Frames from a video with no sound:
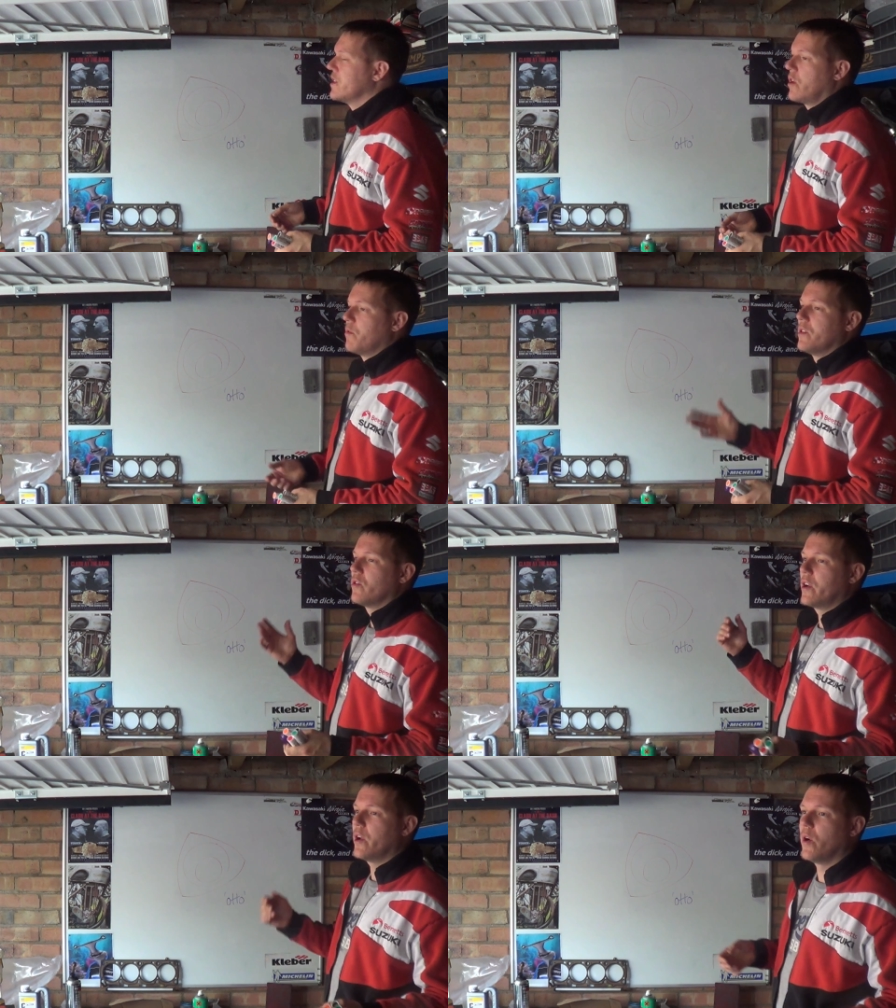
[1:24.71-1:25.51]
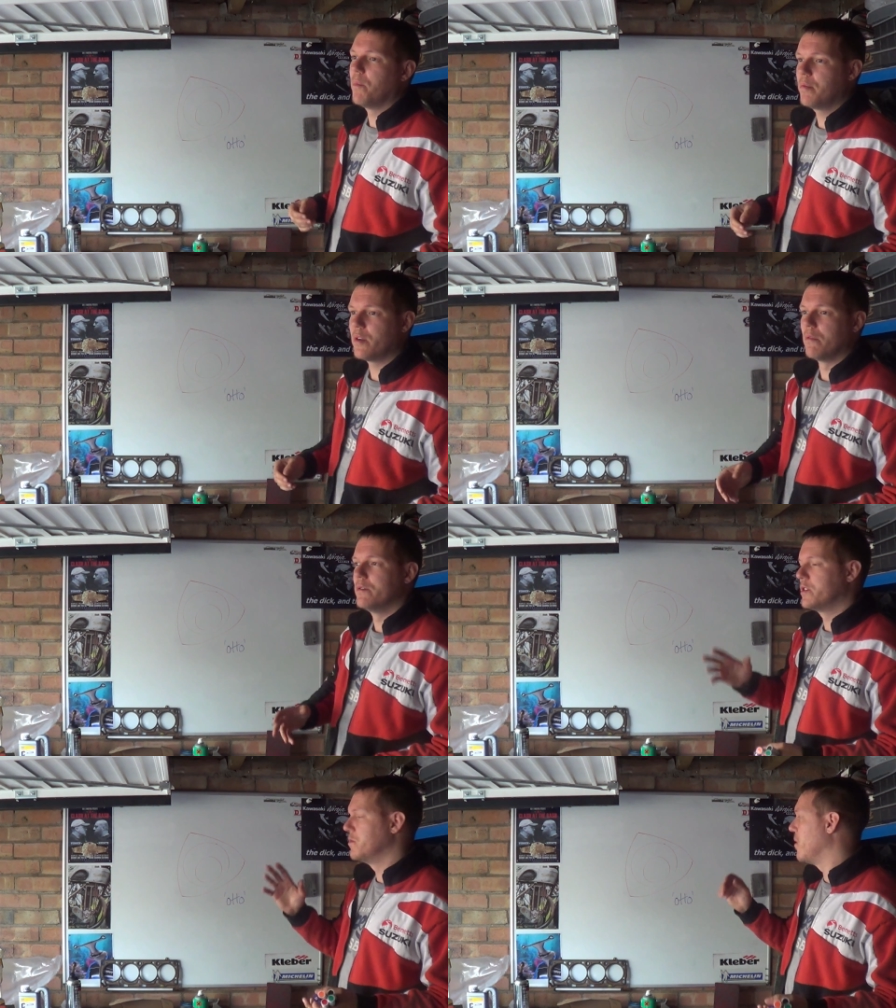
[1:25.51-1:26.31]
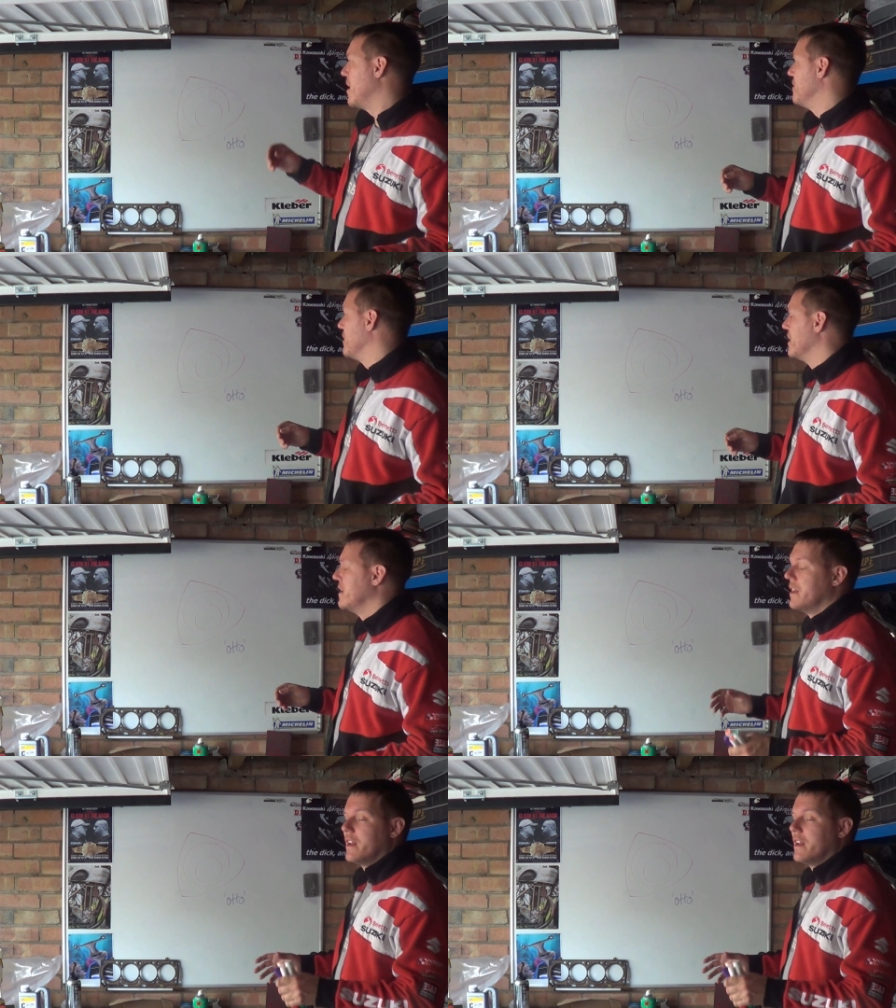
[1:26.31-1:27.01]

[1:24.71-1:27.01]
Go and look it up, go and do whatever.